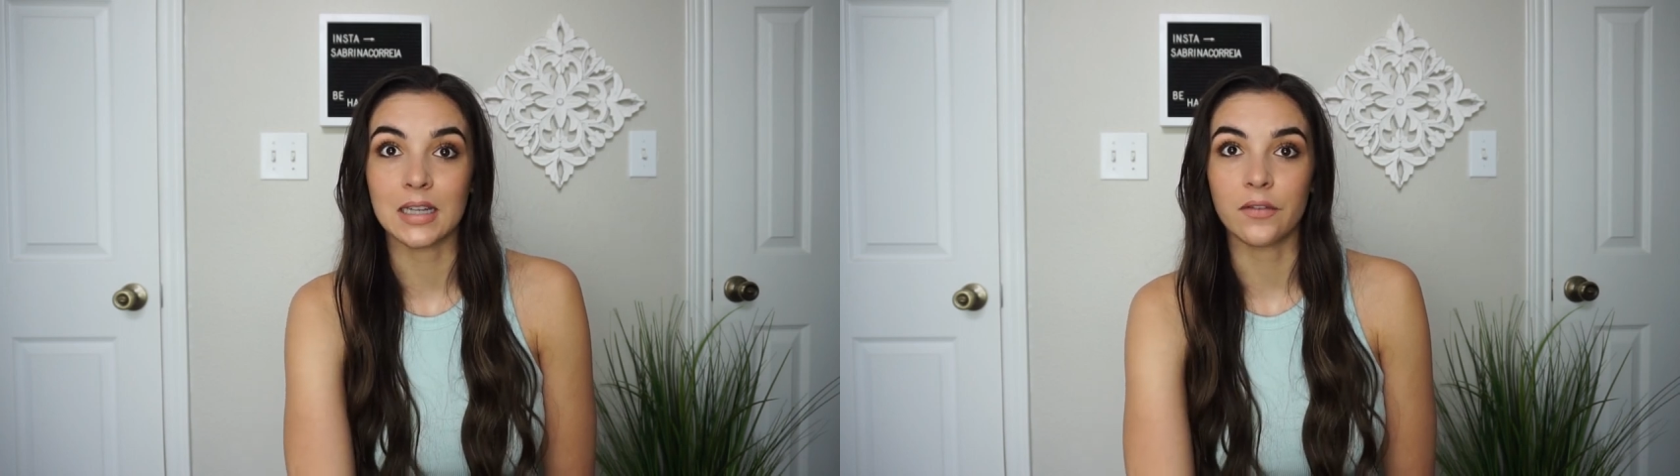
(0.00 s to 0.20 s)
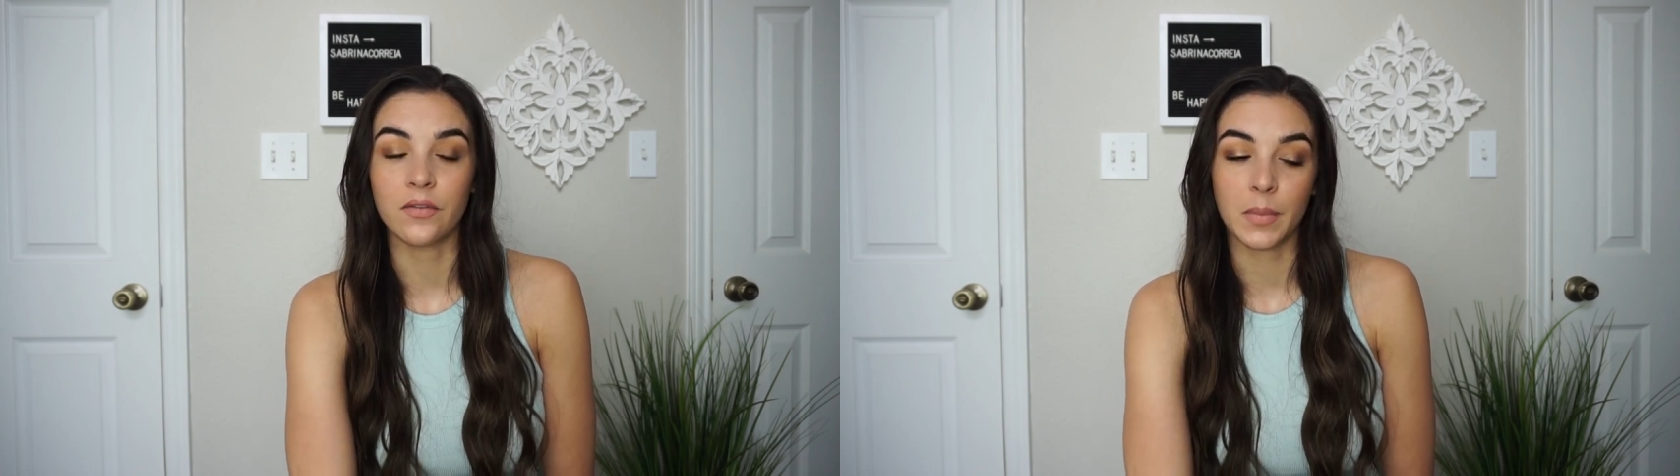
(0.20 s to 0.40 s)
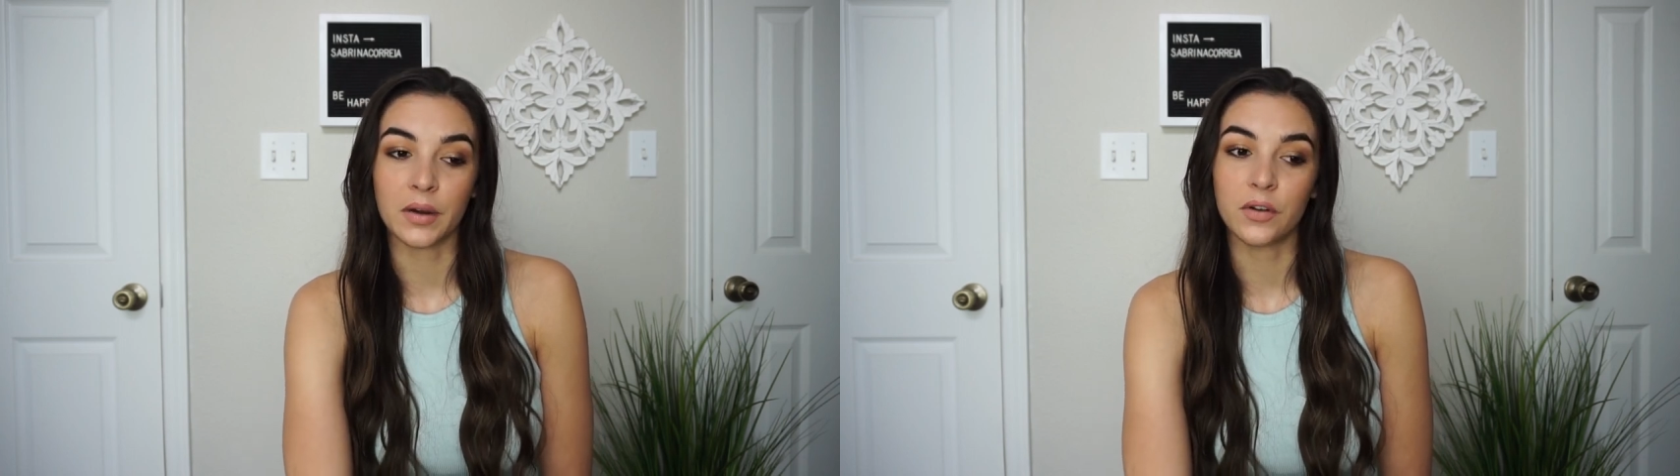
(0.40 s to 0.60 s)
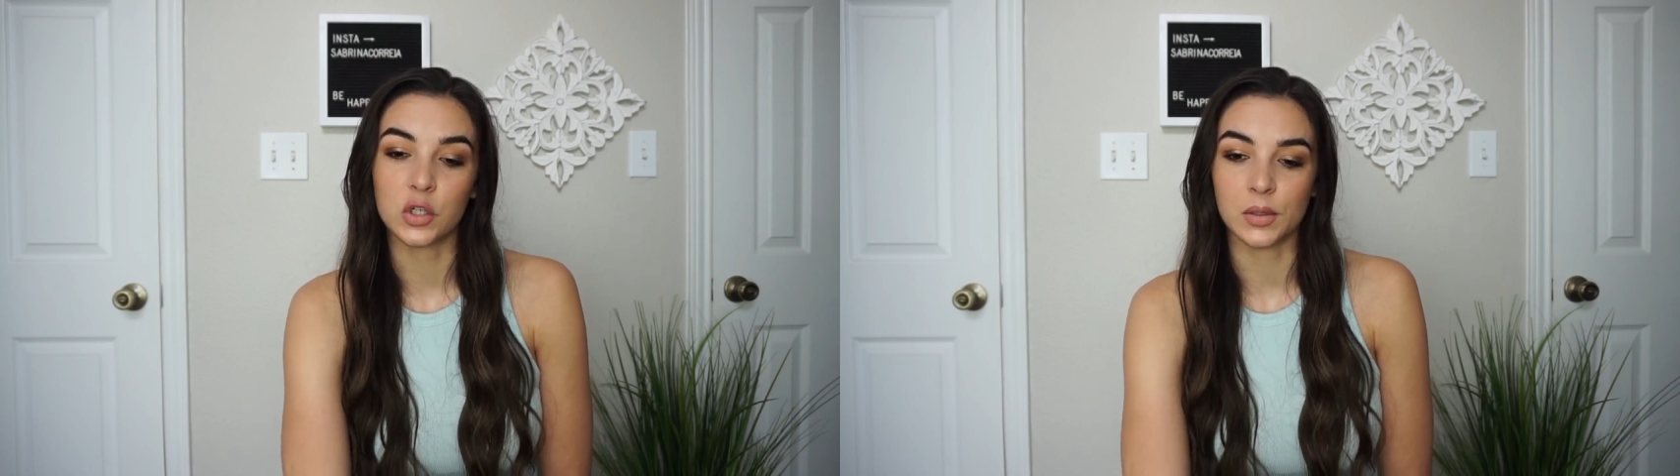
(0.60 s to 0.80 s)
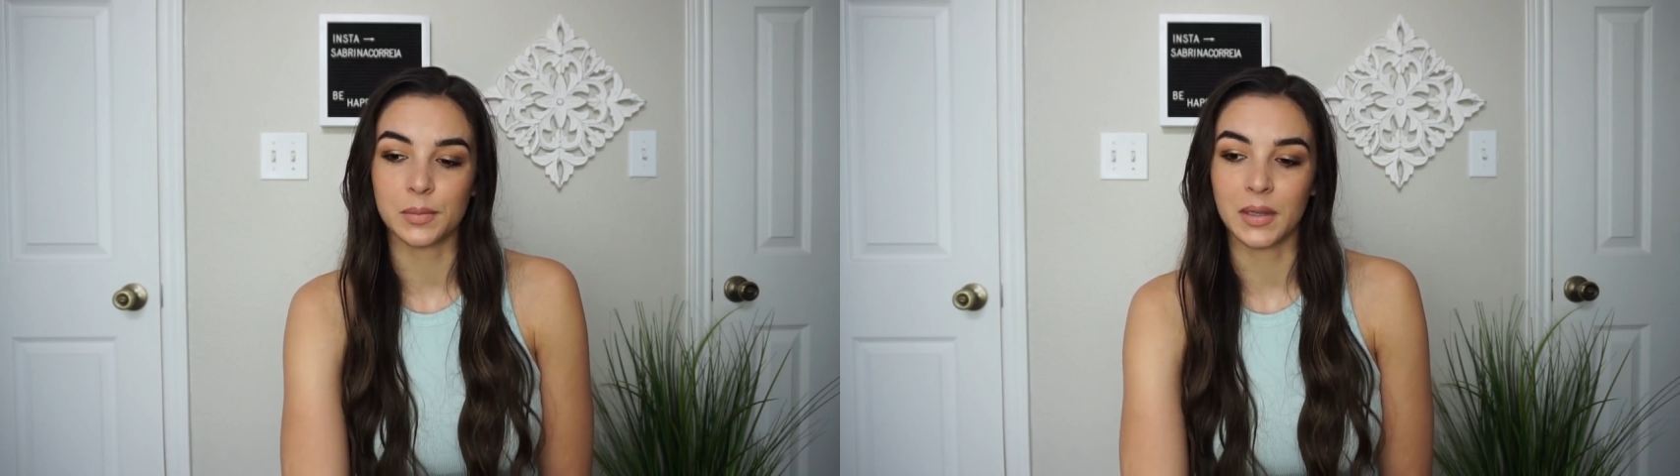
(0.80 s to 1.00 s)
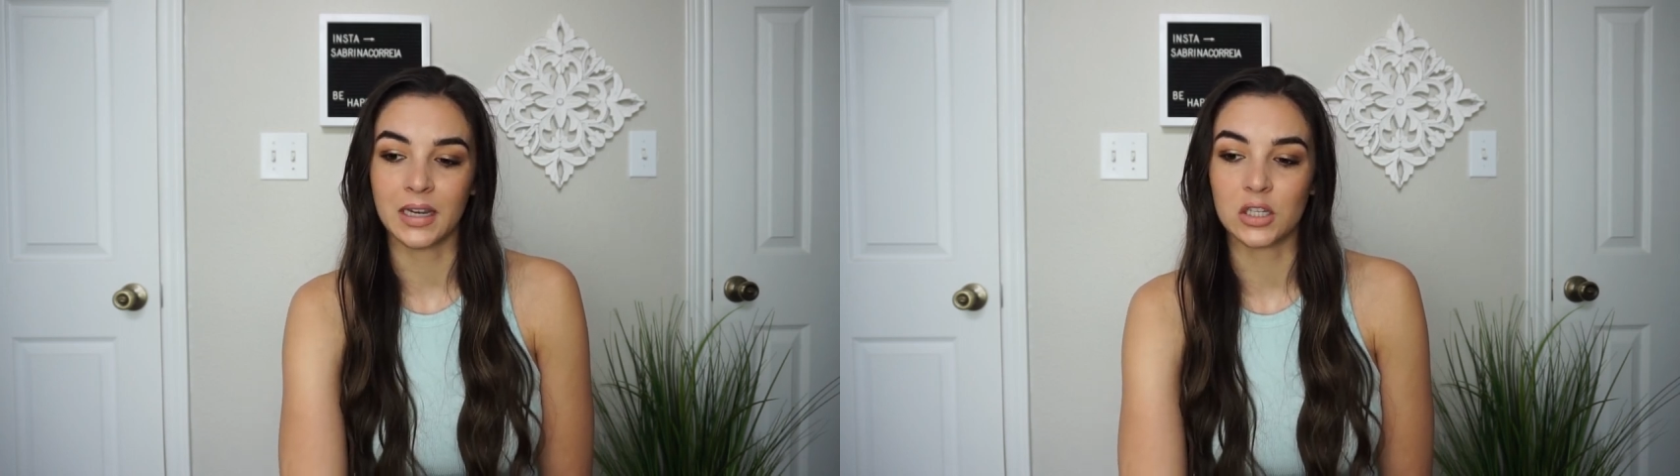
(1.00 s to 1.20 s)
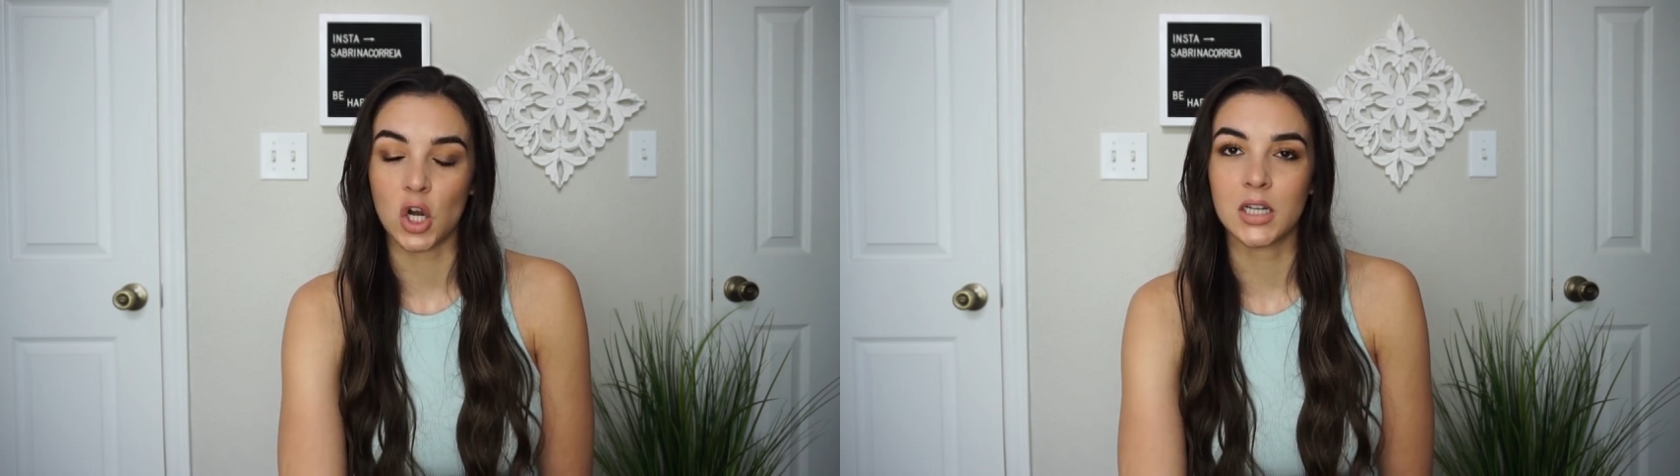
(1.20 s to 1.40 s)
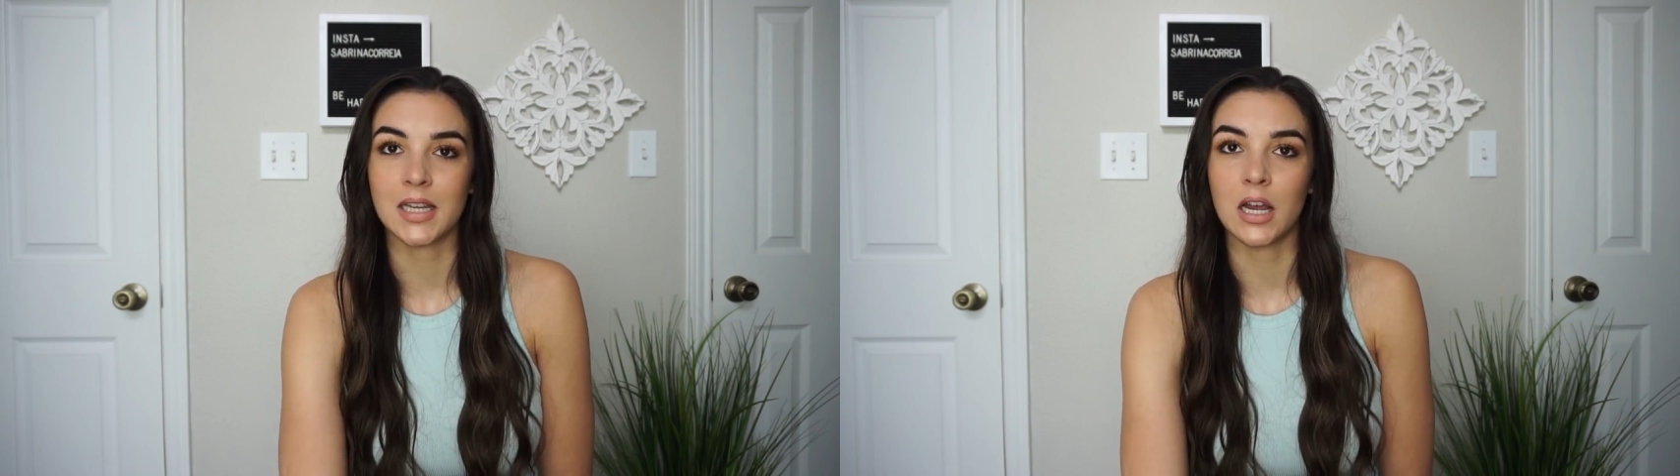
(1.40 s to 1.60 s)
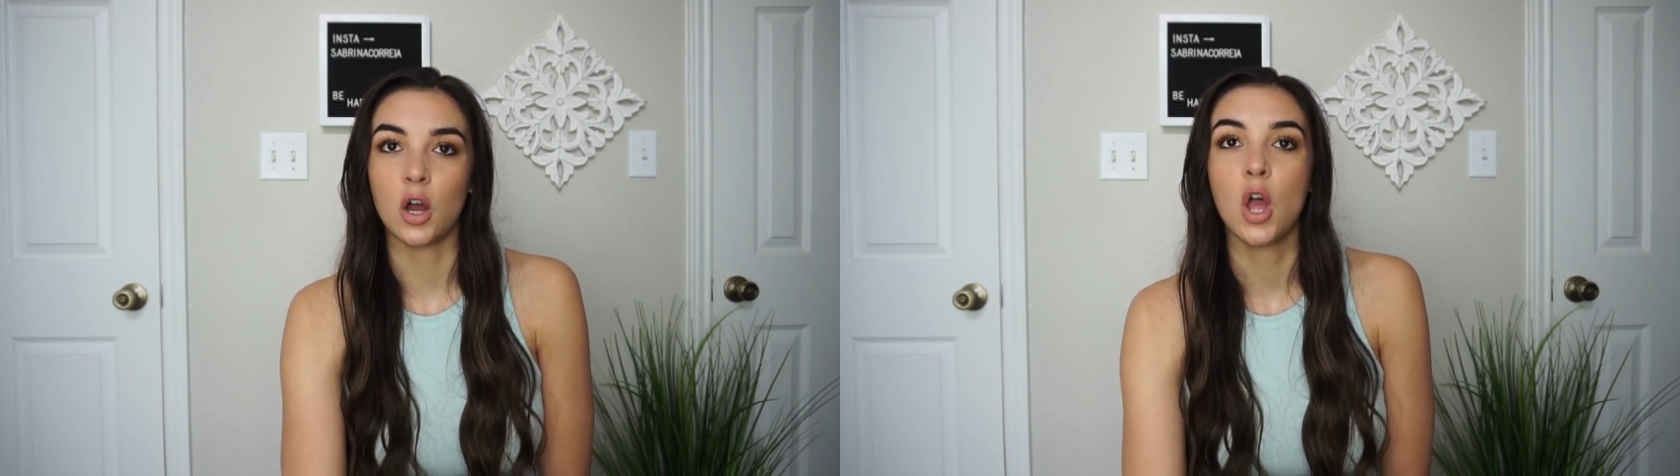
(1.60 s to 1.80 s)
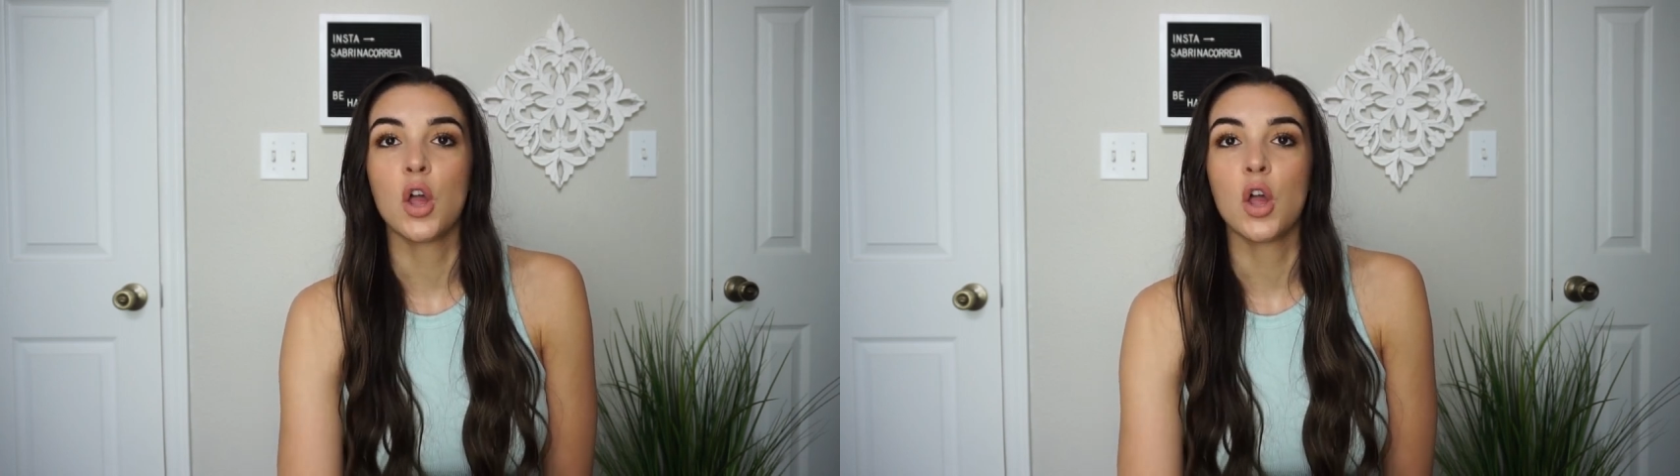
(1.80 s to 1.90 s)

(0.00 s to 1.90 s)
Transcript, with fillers: of Barefoot Dreams blankets, are on sale.